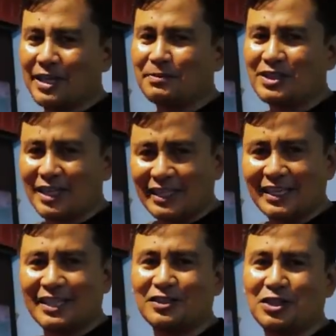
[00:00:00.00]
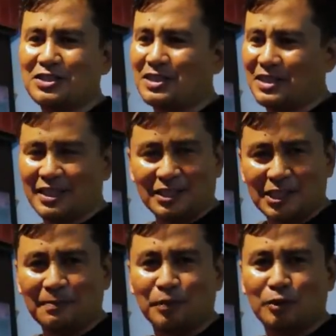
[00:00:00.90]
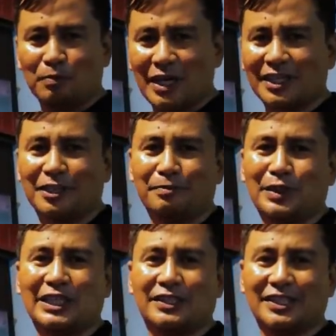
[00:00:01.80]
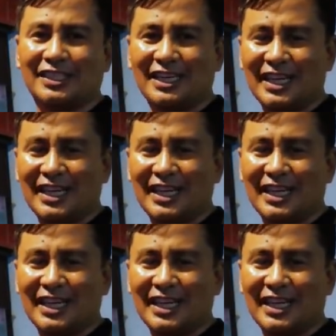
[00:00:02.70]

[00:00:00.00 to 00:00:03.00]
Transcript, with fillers: I've started just a simple backyard breeder,